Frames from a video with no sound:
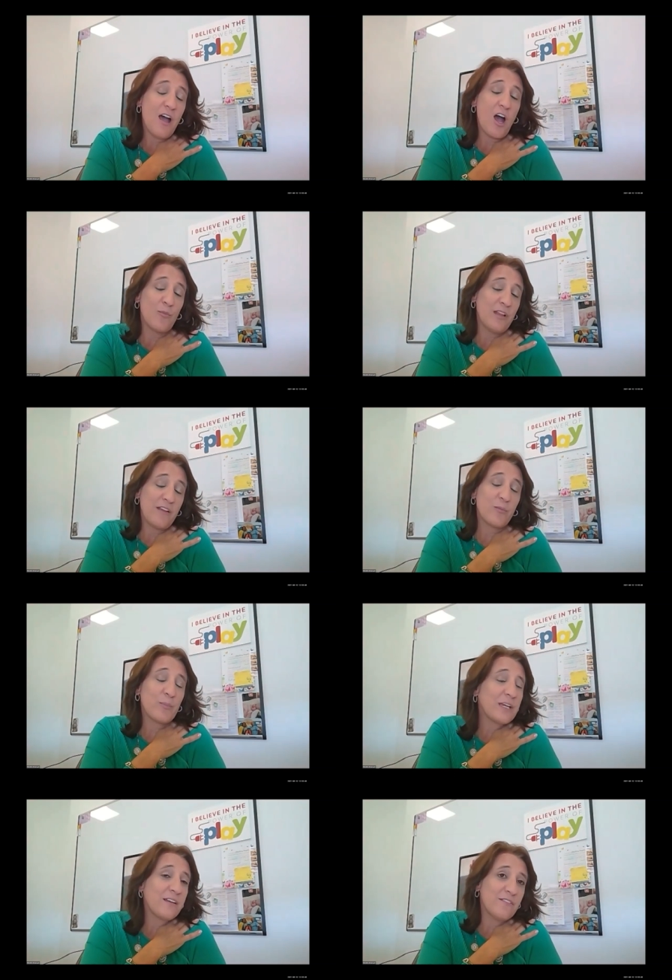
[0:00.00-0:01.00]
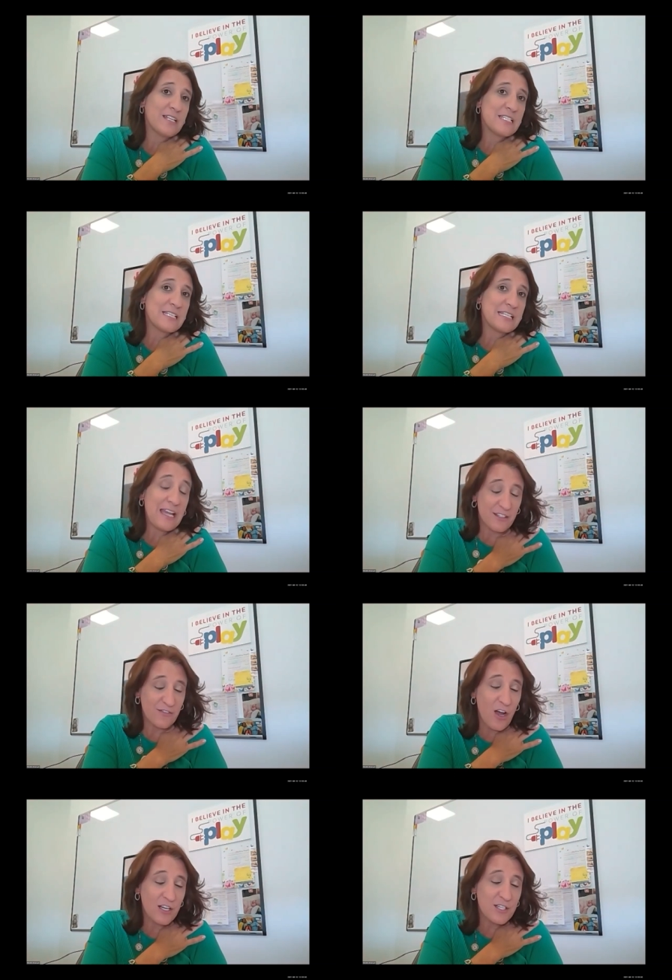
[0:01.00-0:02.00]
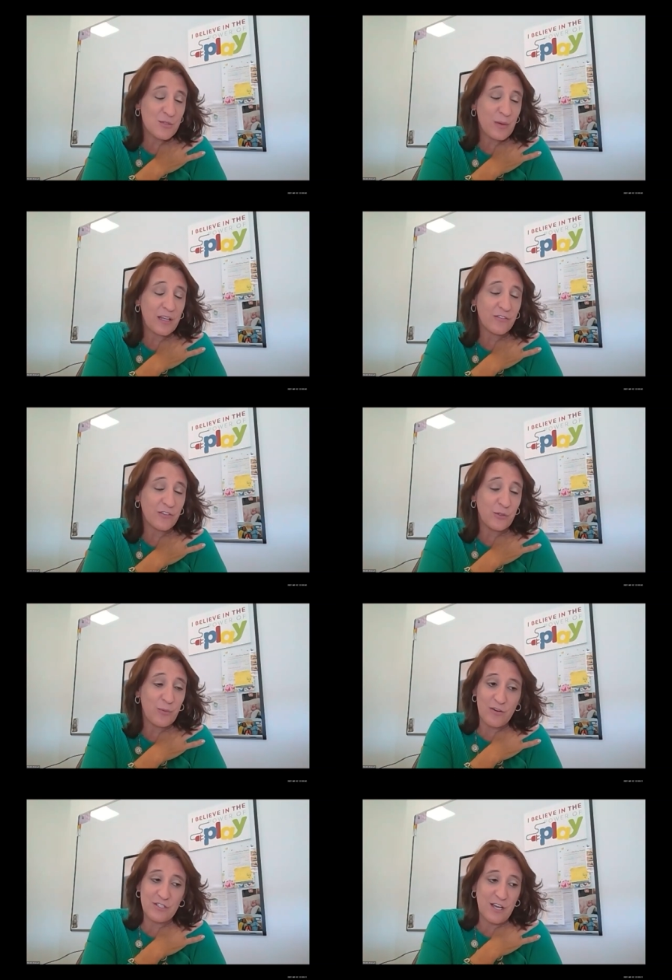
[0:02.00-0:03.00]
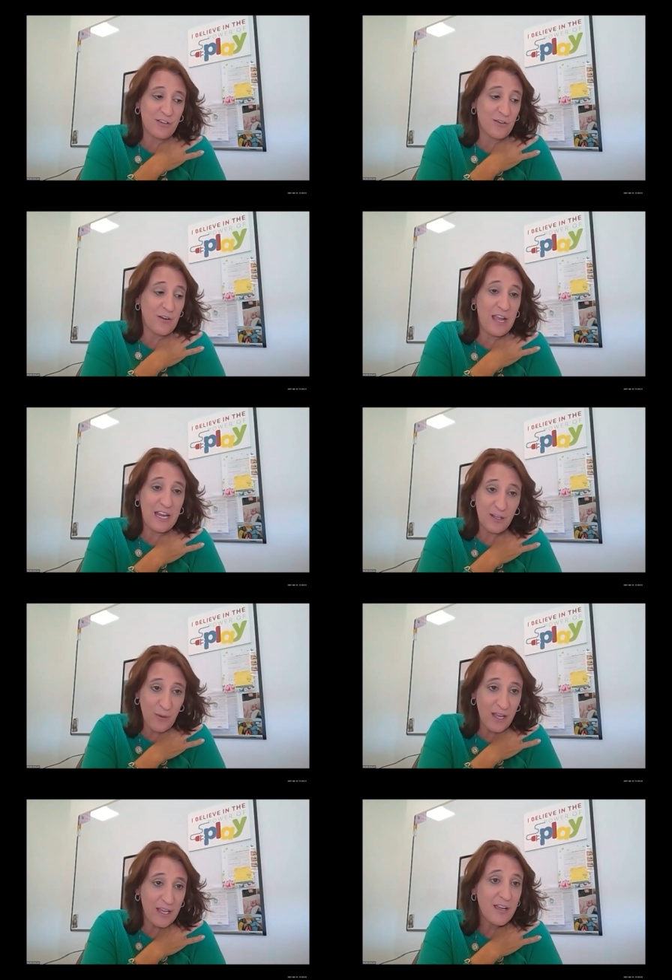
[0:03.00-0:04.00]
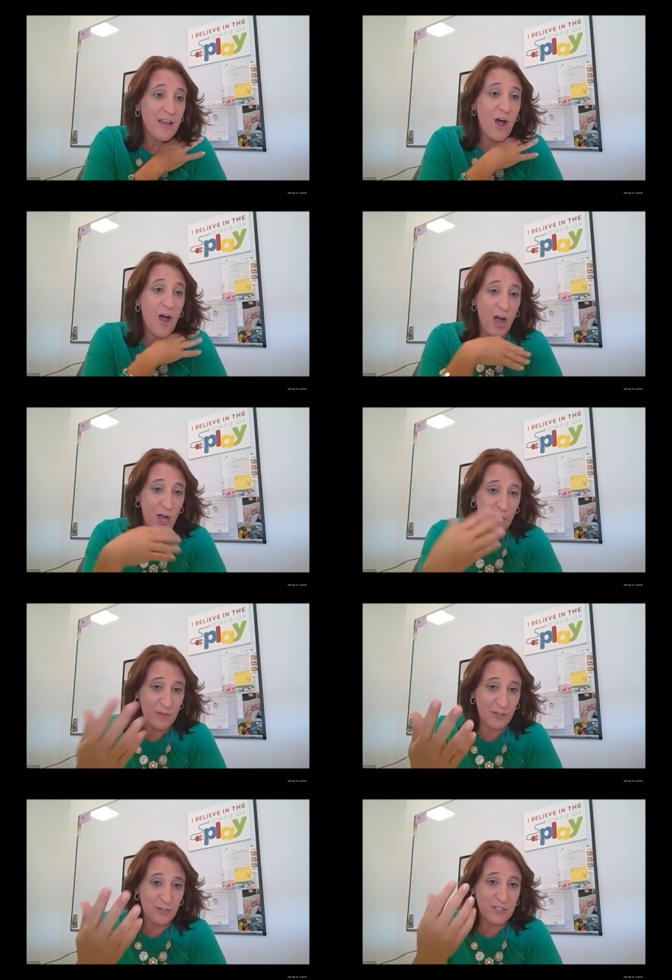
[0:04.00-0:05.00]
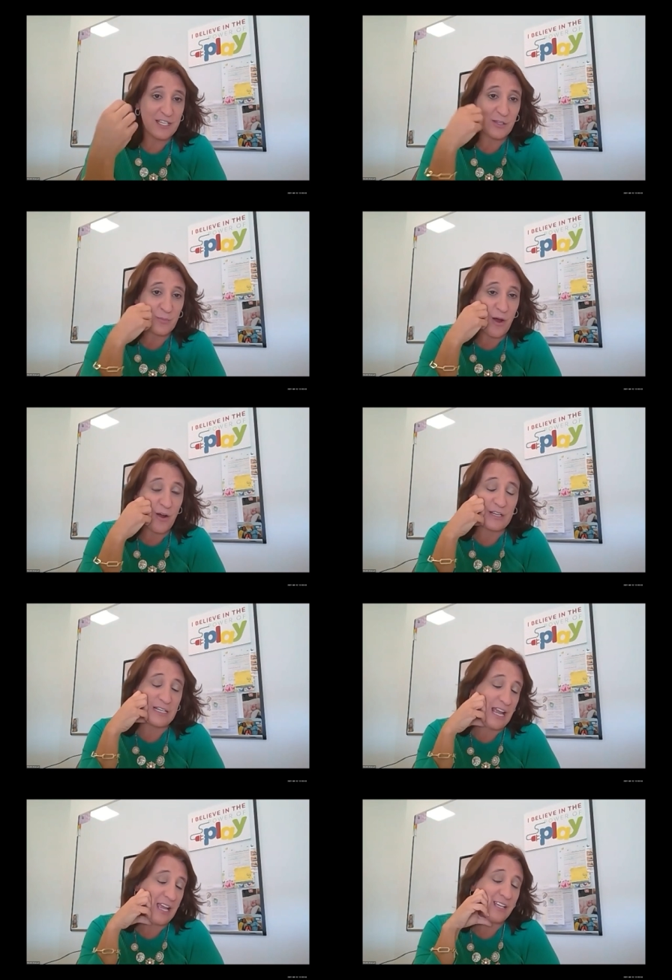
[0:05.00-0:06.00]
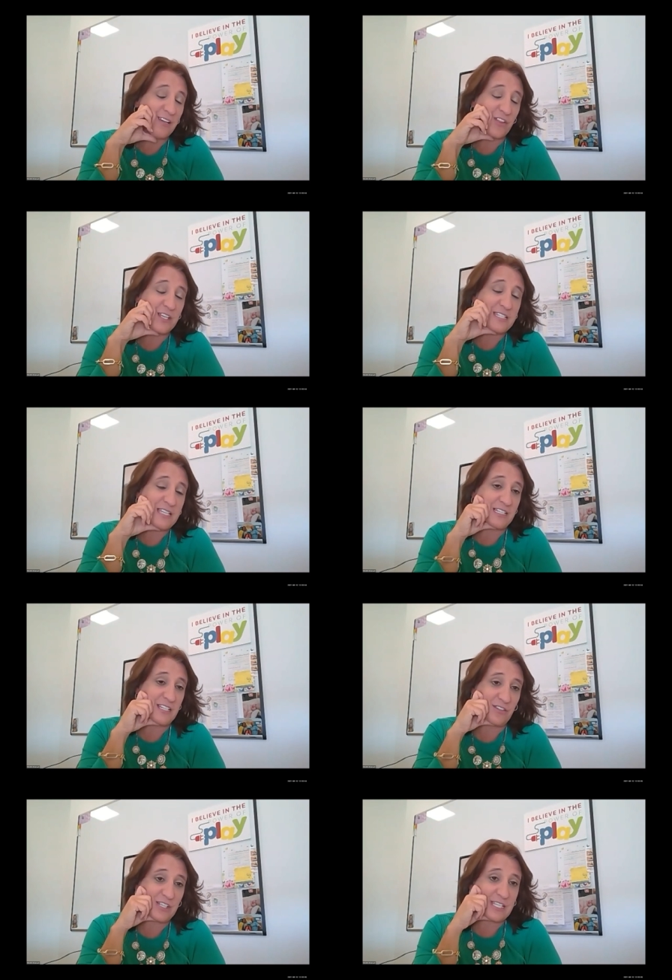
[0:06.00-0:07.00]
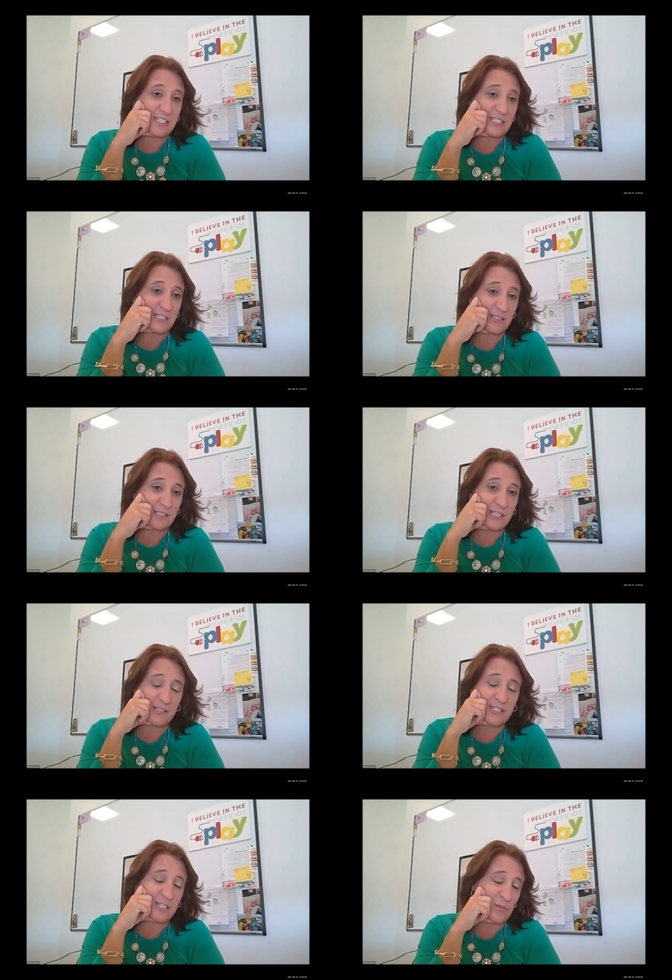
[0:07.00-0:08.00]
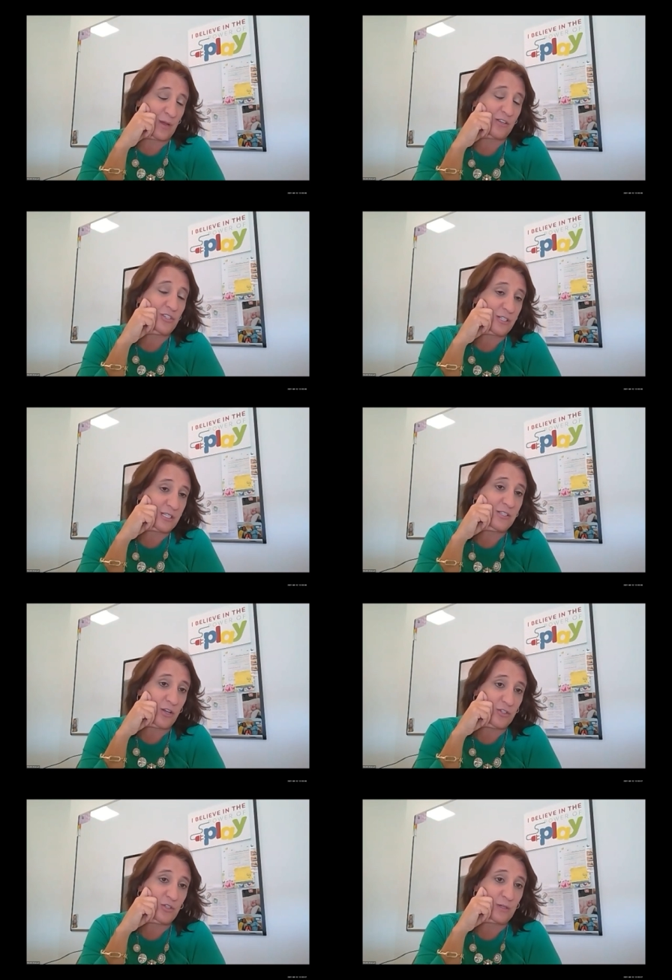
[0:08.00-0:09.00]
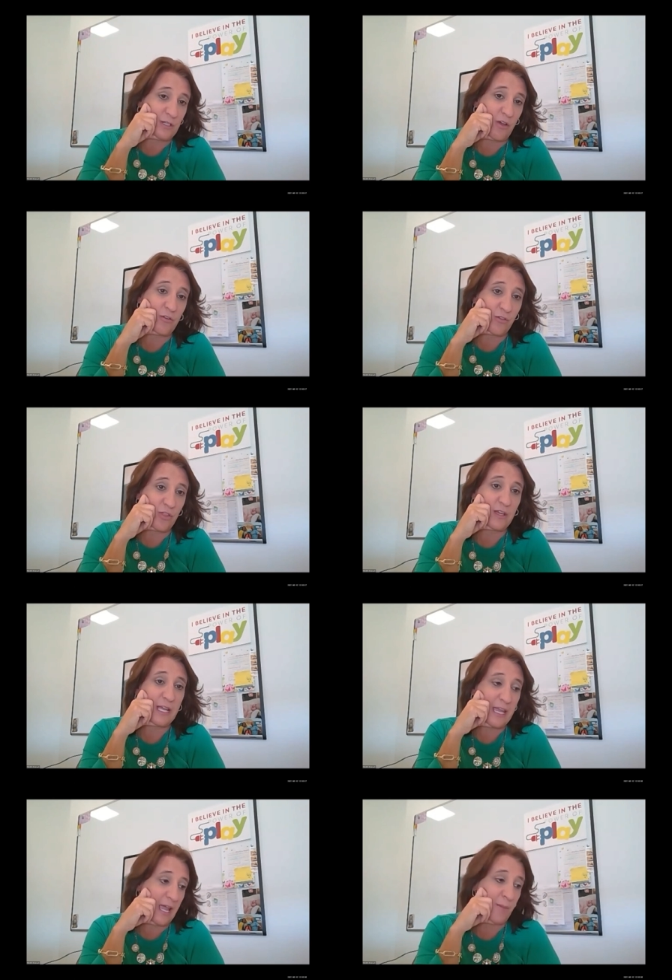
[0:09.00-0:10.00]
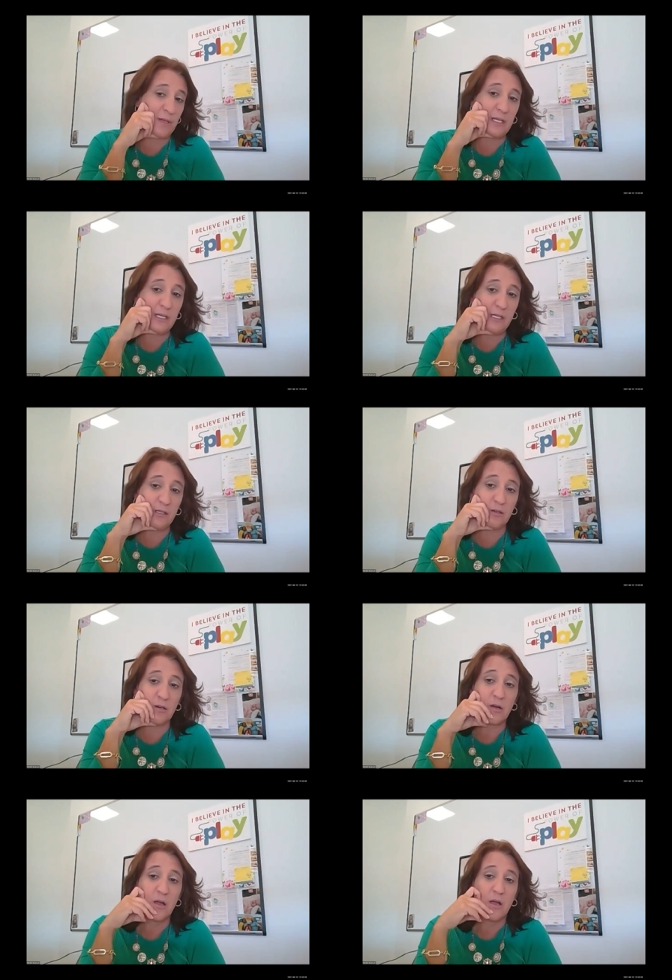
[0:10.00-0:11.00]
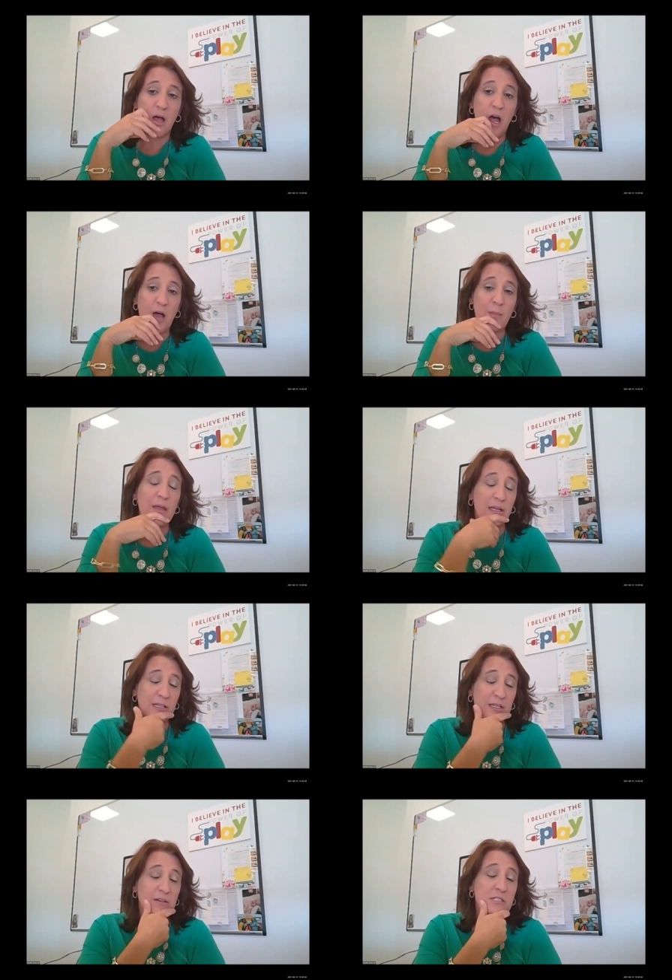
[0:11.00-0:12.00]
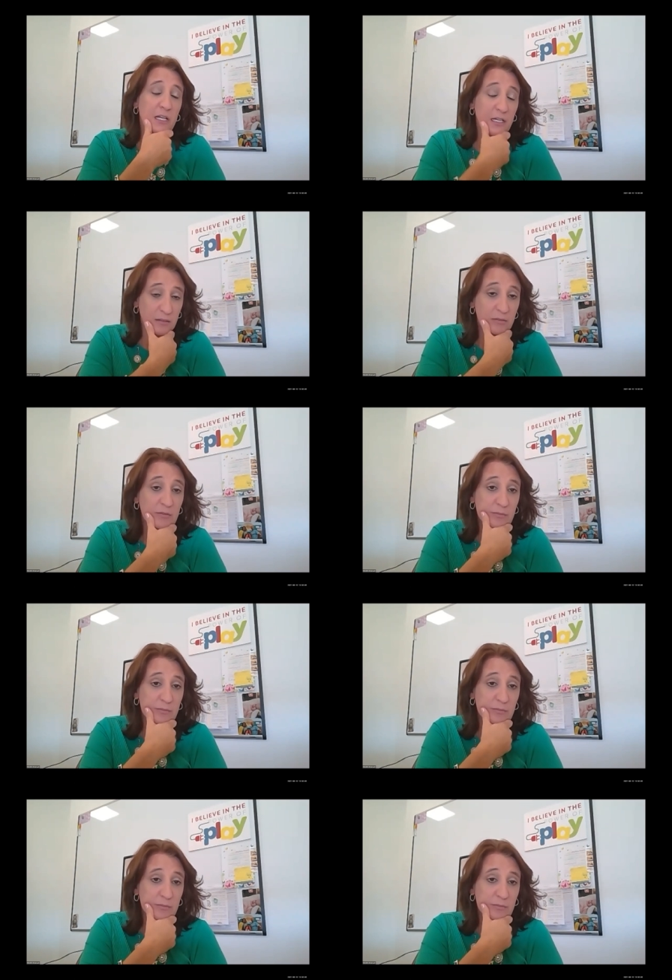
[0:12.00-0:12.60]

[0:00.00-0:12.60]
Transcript: Um, we'll have a big event at the end of August, but if you are down here anyway um, and you're taking part in any of these activities that Dennis has mentioned, it's also another thing happening here um, at Canalside.